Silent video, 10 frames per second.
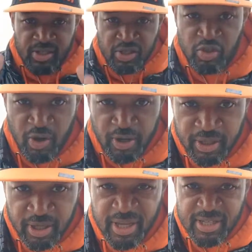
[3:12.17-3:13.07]

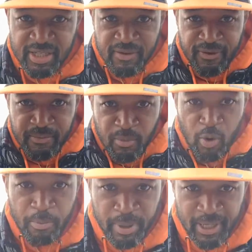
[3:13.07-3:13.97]
instructor is even
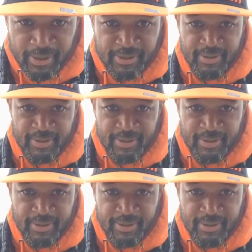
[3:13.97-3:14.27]
more better.